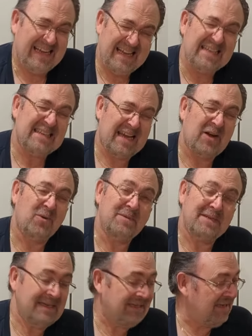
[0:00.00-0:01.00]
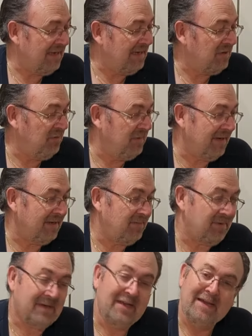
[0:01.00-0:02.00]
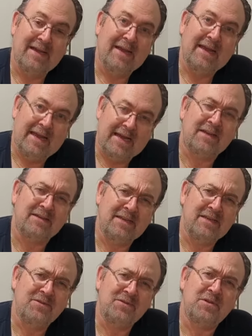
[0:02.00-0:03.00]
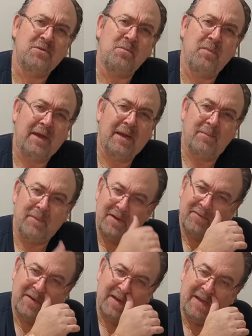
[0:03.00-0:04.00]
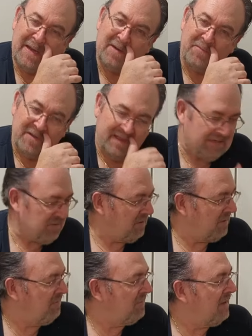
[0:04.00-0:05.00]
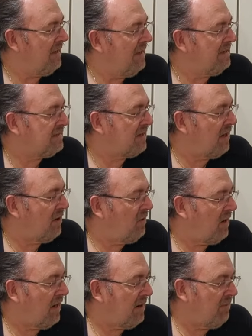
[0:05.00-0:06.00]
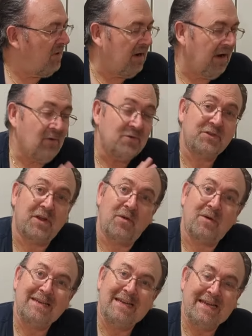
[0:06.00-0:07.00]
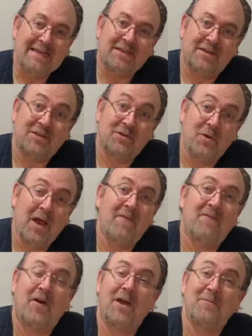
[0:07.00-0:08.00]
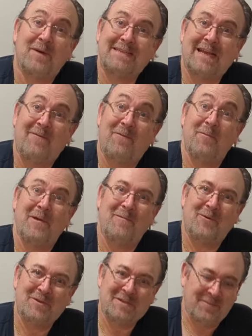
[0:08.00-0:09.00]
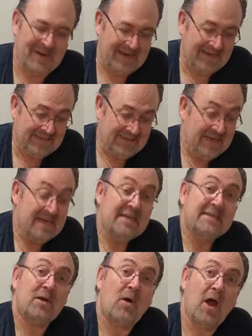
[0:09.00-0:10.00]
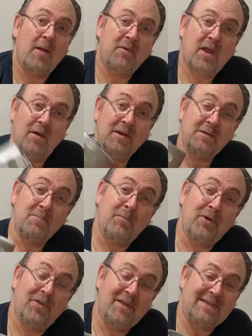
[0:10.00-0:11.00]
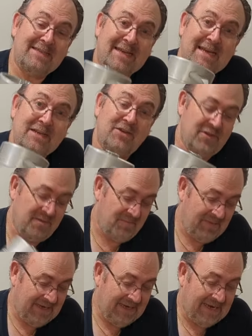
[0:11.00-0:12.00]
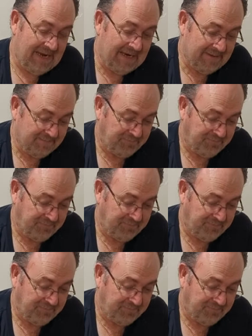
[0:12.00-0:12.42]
has helped it a little bit, but it continues to be a bit of an enigma, this one. So I also need to find myself a bit more space, so I'm going to put this into the Mini-Keg.